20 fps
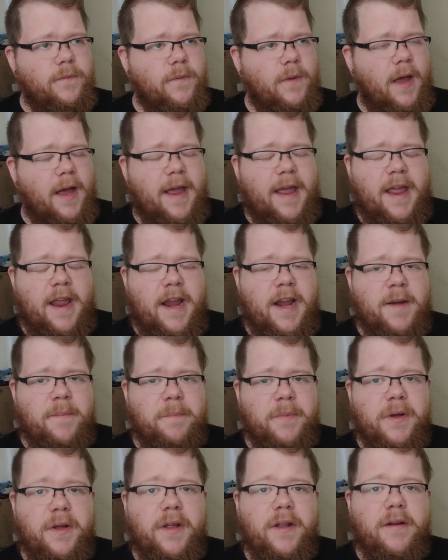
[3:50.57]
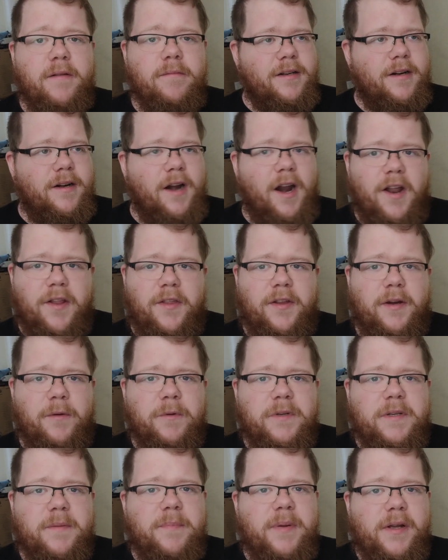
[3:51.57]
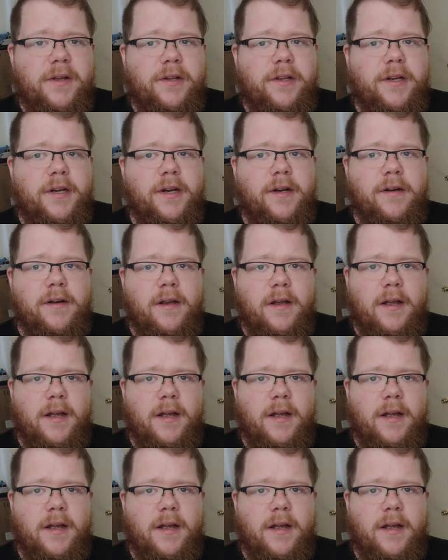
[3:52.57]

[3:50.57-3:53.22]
I ate, but nothing was appealing.